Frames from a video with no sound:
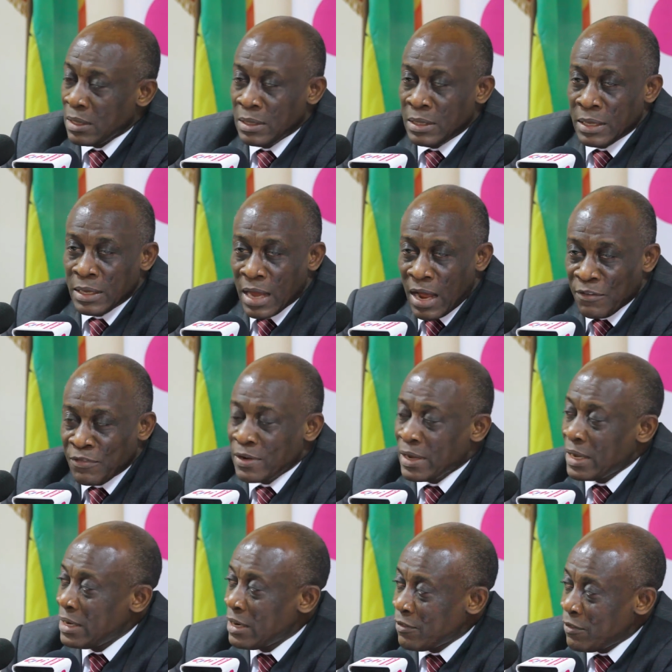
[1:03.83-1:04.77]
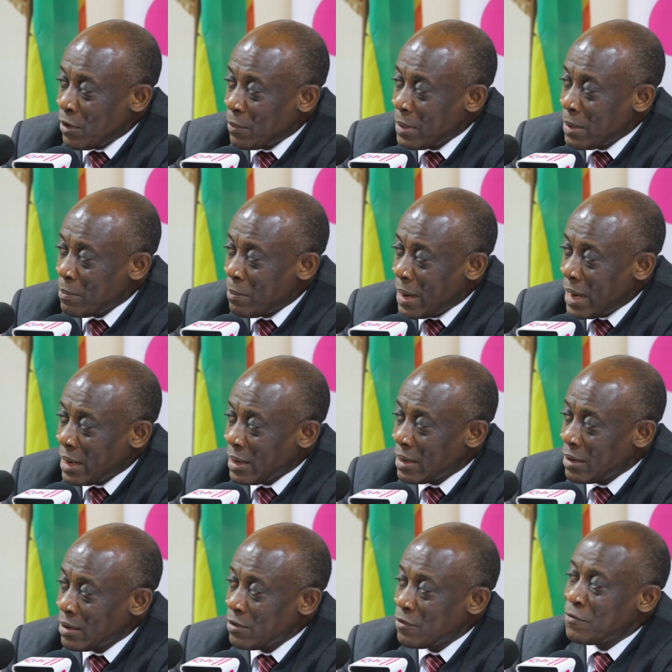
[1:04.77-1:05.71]
The African Development
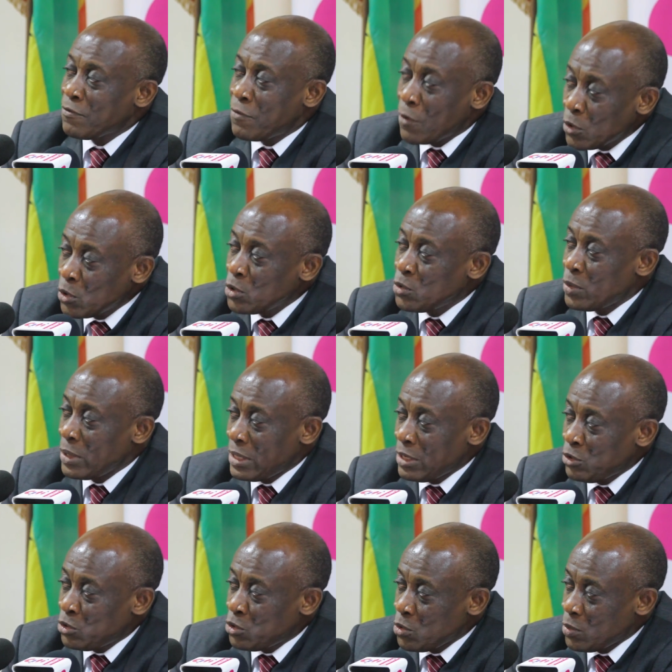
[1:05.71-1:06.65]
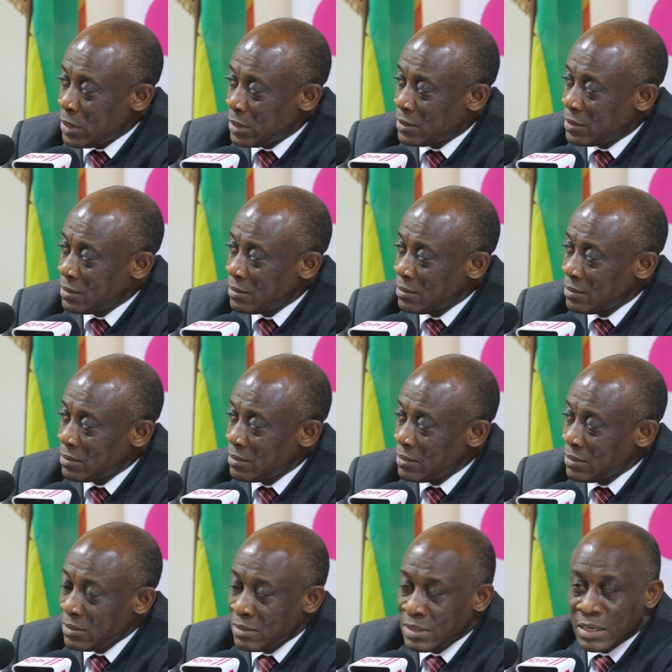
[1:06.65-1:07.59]
Bank followed within 2 weeks.
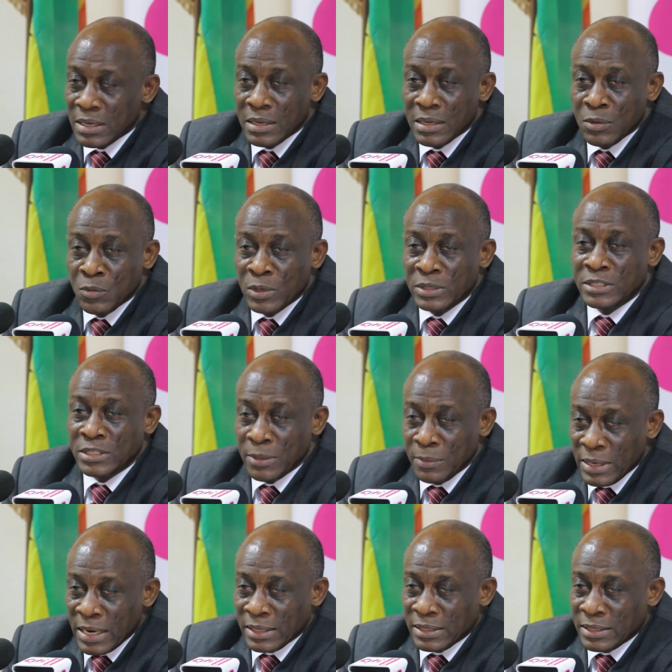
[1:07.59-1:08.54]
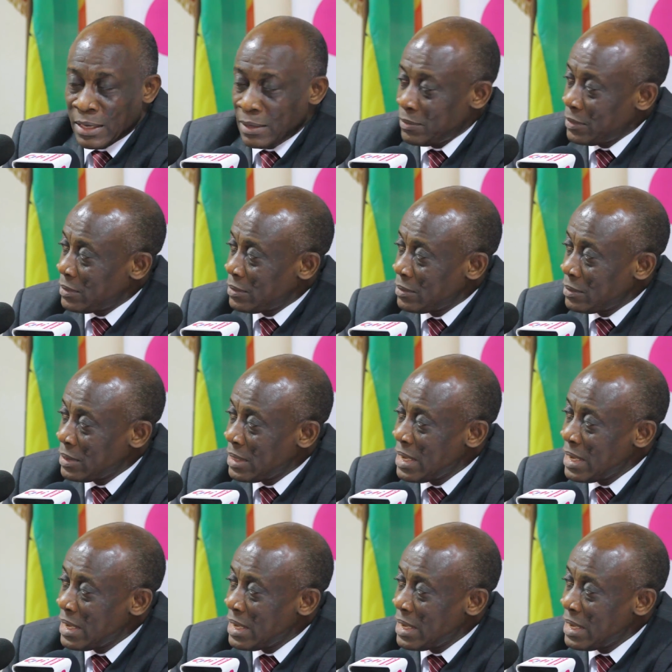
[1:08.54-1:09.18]
With similar terms.